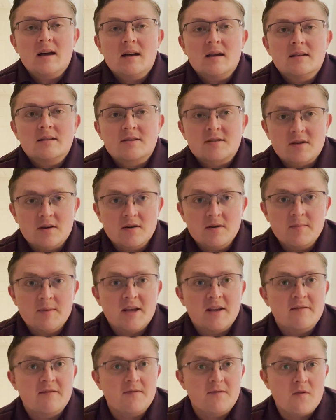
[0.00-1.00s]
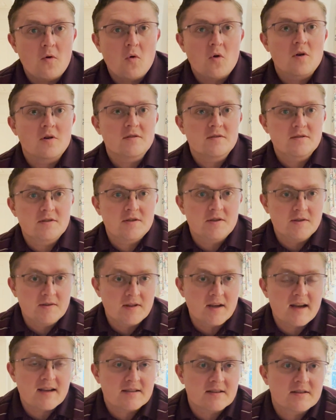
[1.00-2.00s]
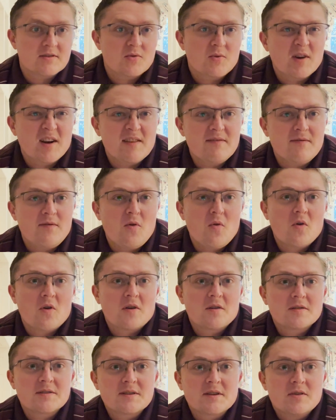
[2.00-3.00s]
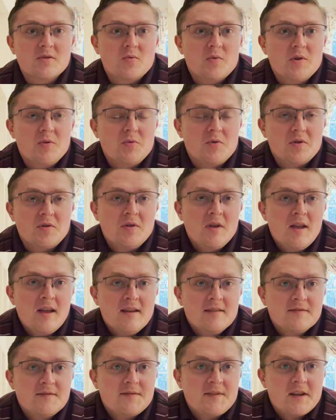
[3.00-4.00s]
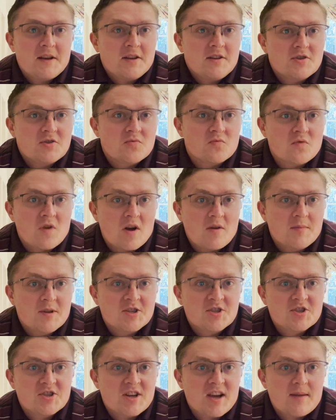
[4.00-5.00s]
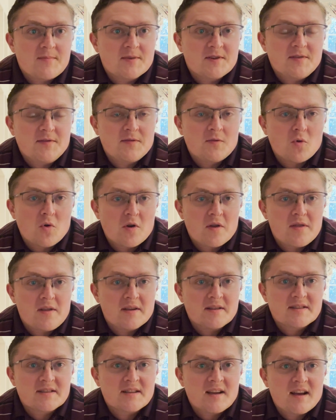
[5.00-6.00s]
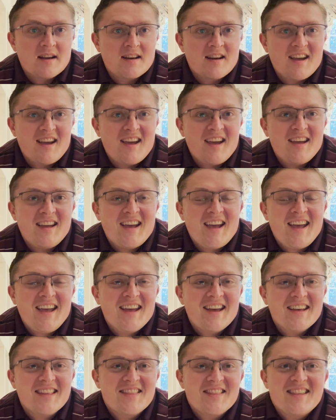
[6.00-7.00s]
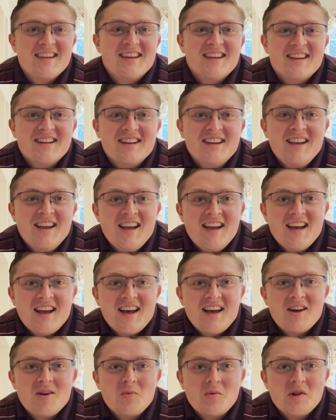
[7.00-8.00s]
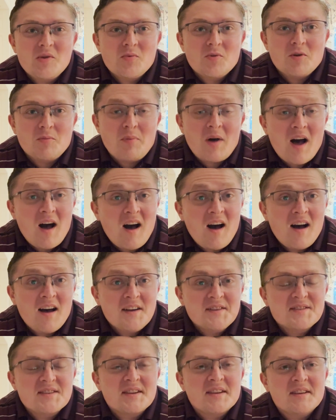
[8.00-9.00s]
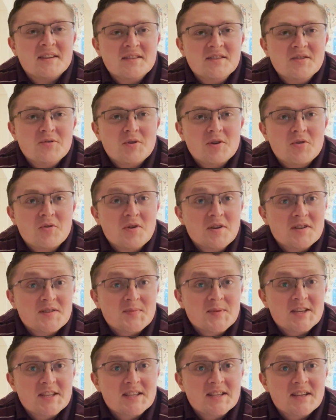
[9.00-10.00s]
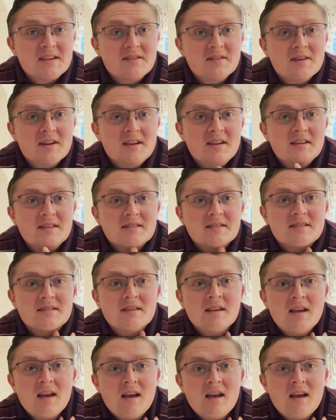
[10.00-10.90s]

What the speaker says: sermon for 2024. So we will finish Romans chapter 4 this Sunday, and then we will pause and do a Christmas series